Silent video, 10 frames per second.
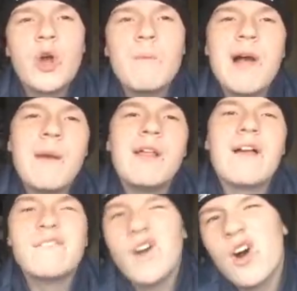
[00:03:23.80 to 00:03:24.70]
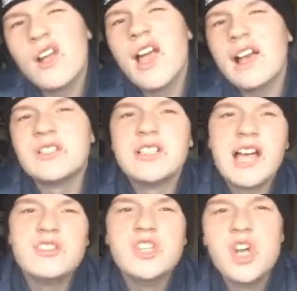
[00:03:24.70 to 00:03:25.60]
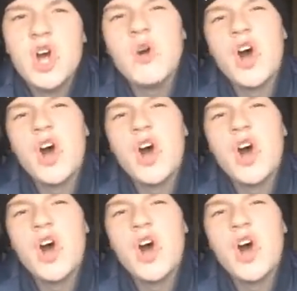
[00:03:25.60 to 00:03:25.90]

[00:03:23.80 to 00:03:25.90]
come back with like 4 cars of lads, you know